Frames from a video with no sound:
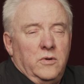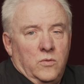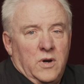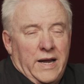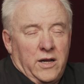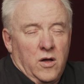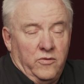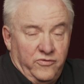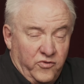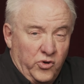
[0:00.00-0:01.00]
what I call
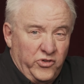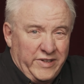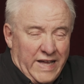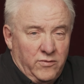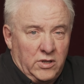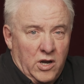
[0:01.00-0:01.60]
first level